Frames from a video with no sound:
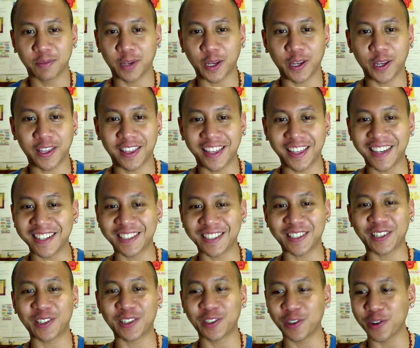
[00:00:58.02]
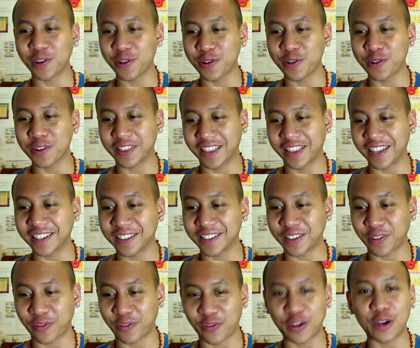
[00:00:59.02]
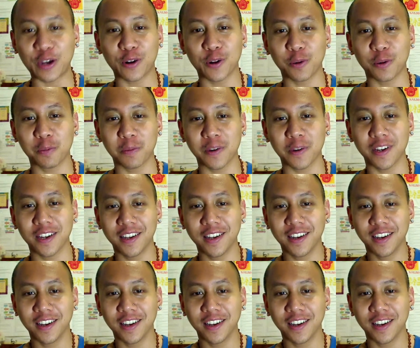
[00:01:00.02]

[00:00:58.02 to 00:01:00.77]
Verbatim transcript: things to do, things to film,